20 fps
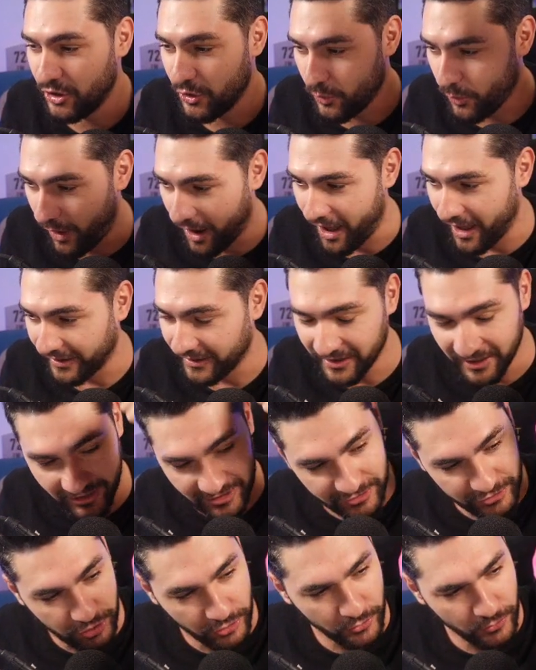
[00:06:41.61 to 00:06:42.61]
1,
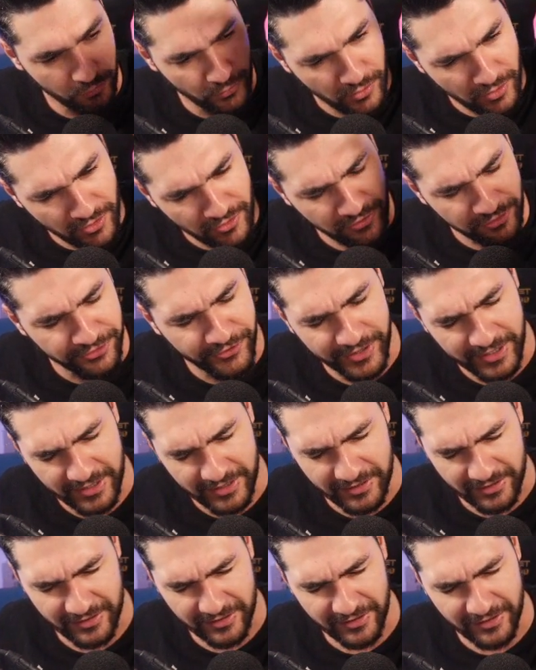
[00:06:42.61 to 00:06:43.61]
2,
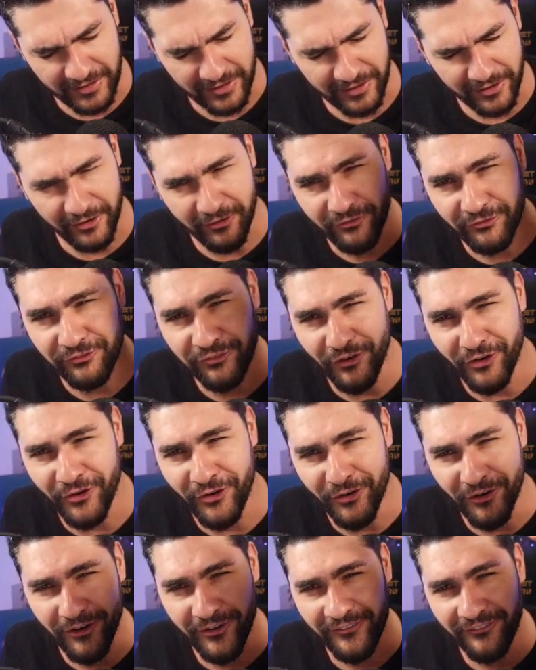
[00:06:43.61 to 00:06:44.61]
3,
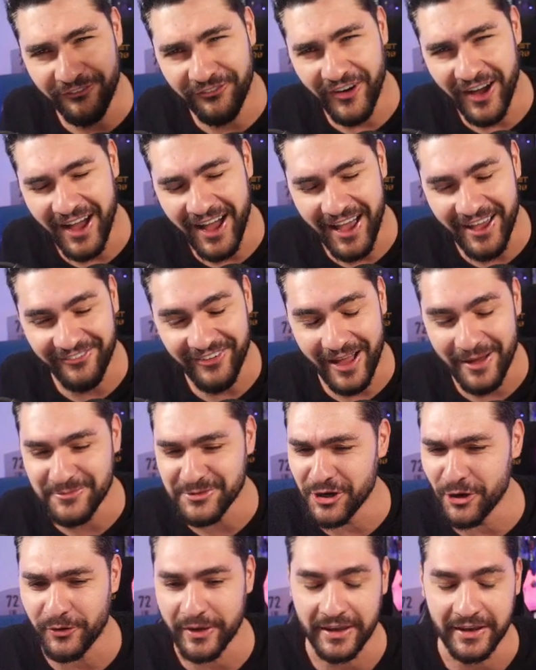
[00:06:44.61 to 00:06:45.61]
4, 5. I'm
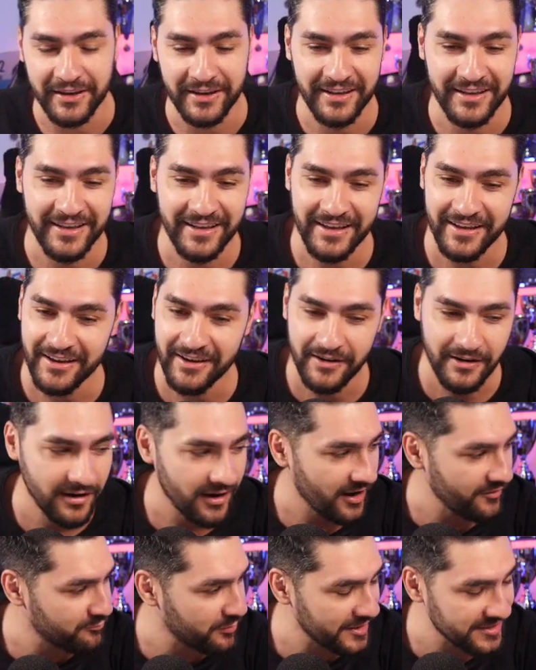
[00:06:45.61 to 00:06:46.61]
joking.
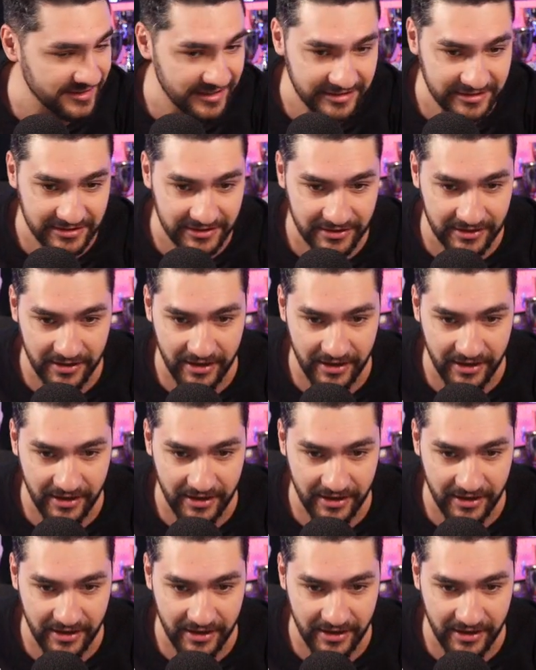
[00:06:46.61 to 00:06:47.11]
I've pressed it.